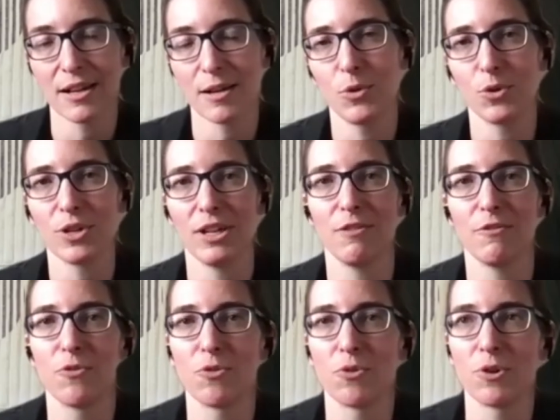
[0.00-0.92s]
i'm looking
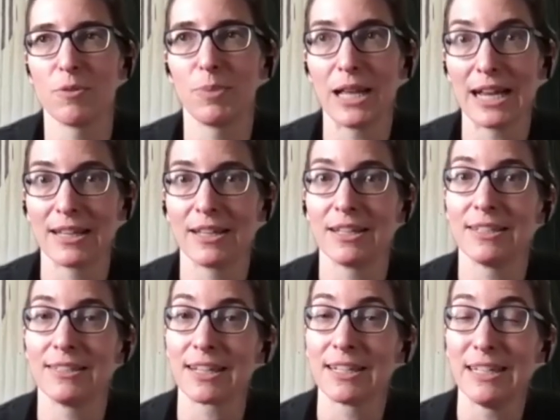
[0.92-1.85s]
for black-legged
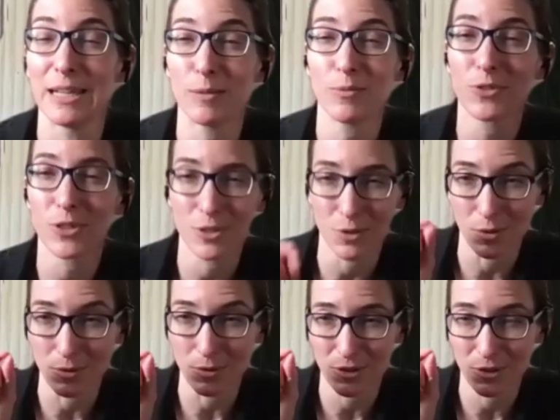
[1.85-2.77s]
tick nymphs so
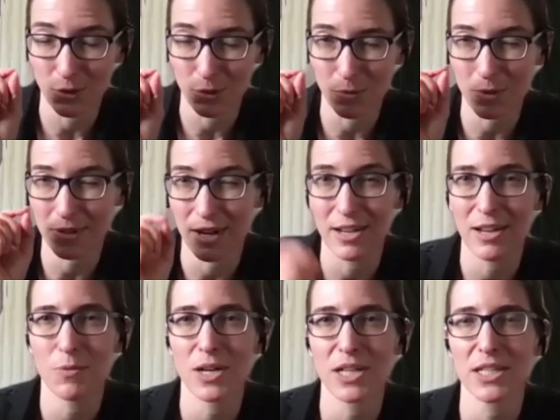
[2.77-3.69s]
those mm-hmm. super mm-hmm. tiny
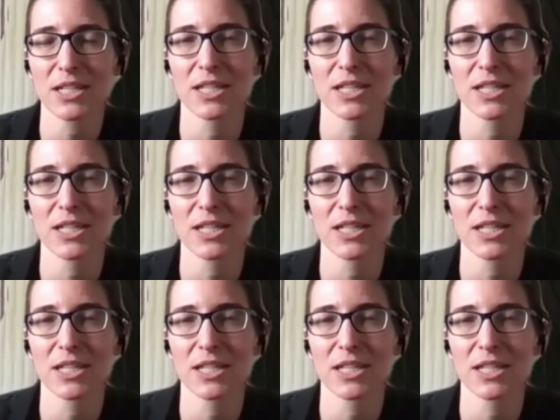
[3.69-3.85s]
the ones super